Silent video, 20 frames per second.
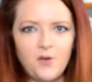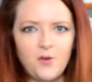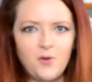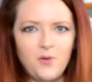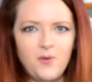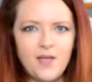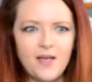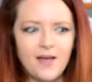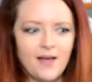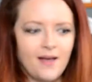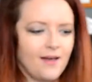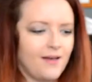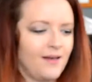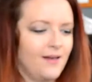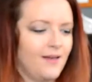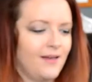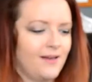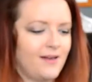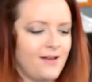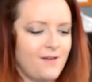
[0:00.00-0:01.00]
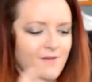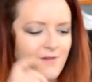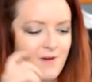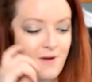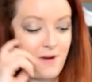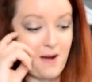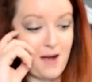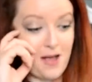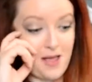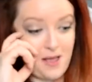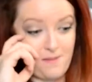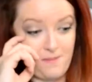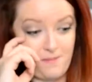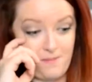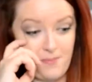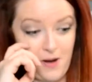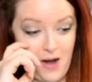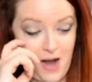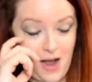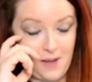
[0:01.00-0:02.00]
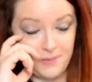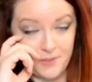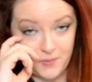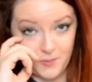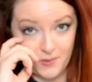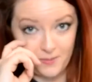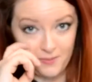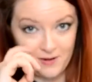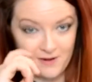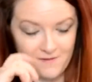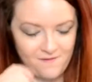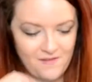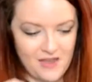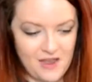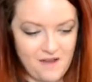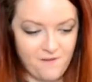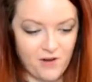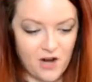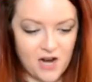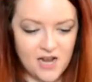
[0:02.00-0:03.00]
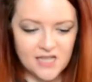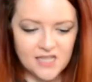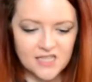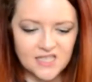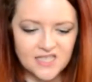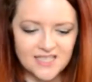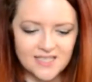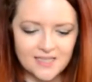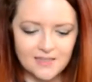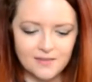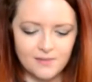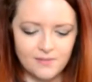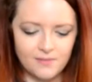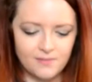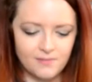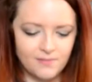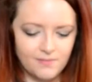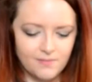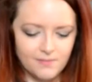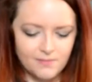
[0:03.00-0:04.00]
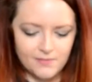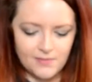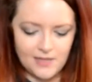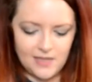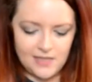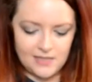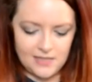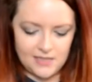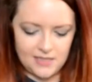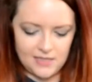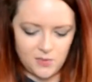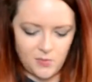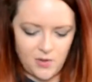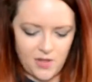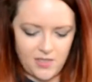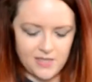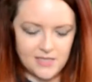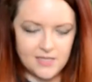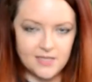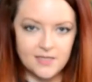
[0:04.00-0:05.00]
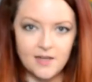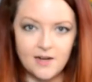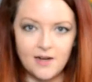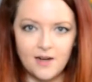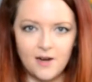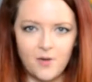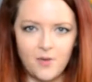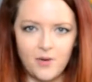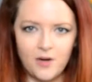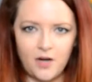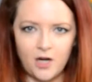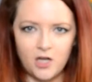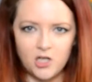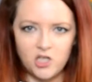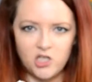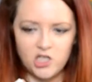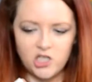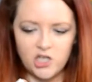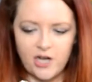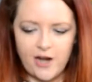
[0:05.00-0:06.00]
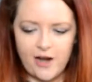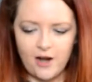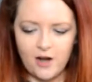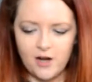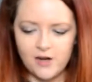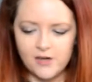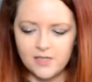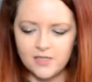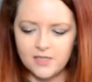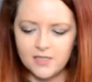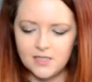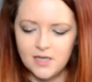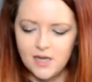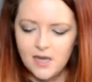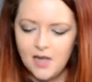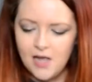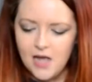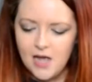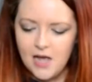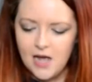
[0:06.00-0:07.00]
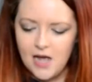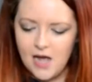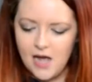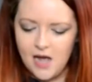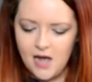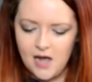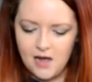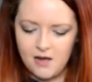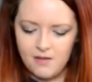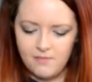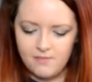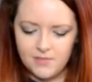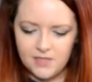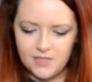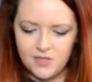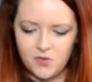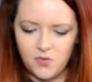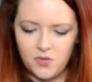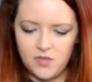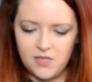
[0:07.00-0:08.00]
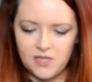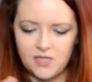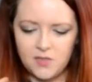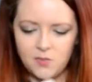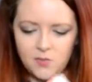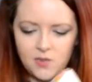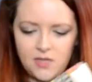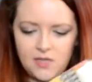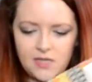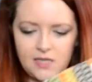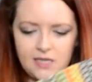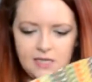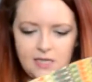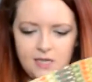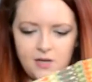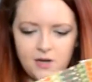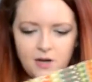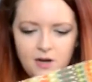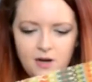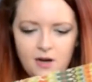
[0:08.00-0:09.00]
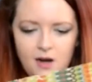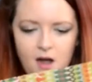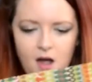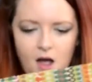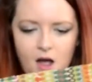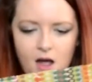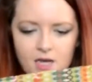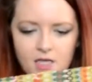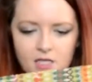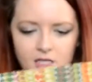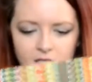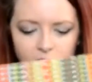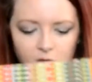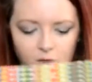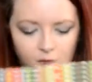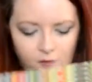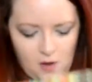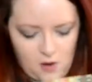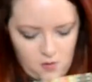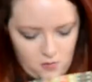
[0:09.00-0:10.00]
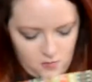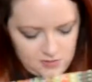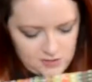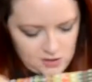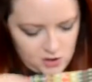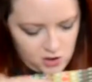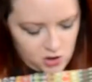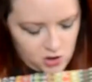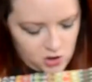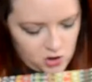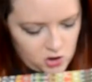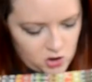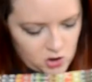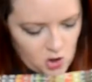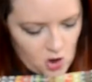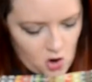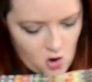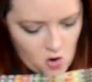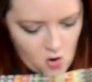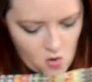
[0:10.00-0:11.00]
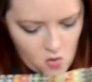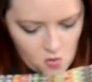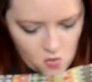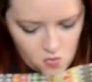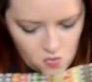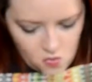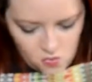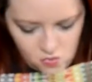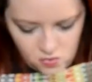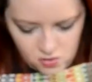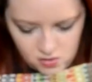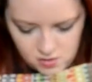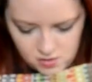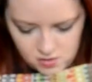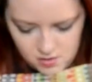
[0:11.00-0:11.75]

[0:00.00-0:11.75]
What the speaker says: Oh yeah, and I forgot, perhaps one of my favorites is this one. This is gonna go in our chairs. So this one here, I just felt was so,